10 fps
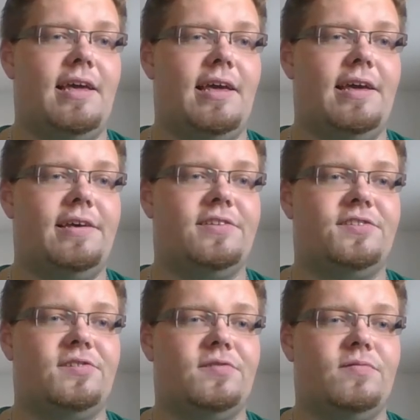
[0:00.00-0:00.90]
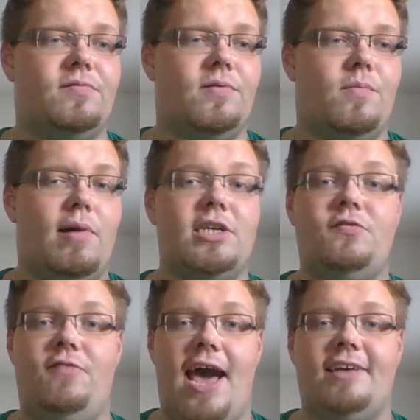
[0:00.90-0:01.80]
is much
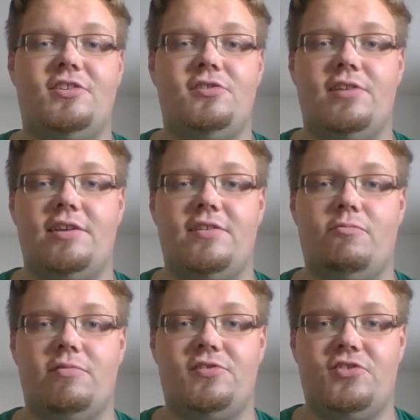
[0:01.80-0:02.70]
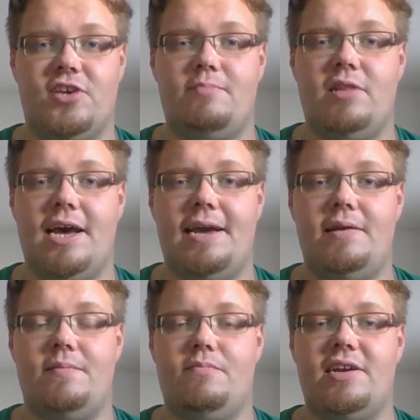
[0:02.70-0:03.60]
faster than sublight,
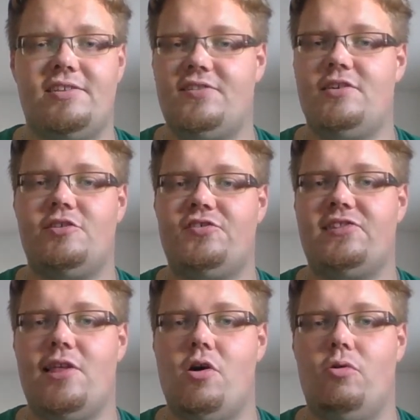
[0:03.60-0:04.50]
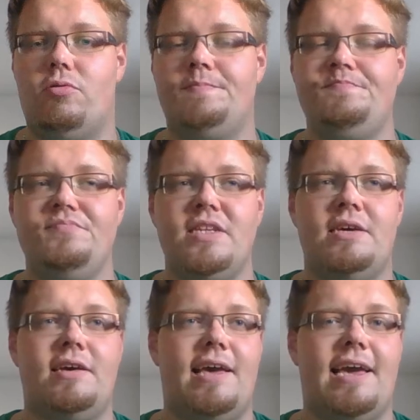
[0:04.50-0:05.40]
but it's still slow.
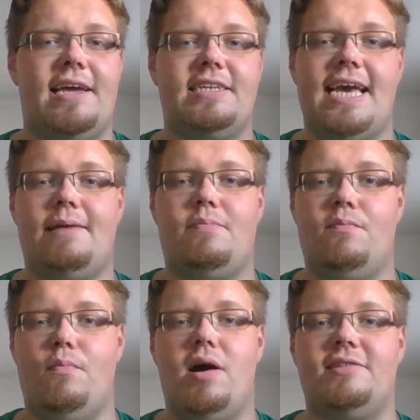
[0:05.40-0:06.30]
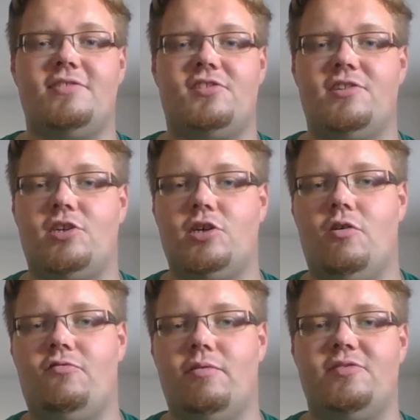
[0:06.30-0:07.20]
It can take months to
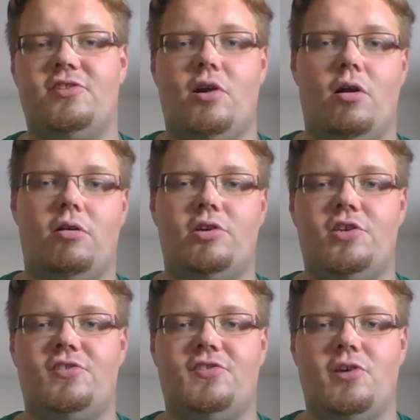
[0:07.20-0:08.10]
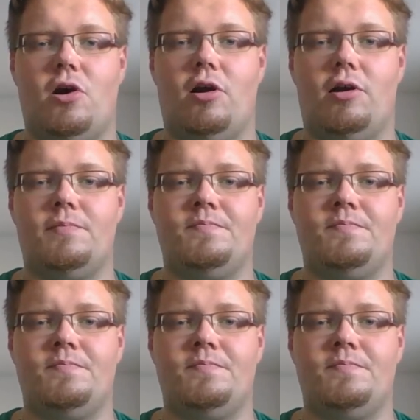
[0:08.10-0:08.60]
go from star to star.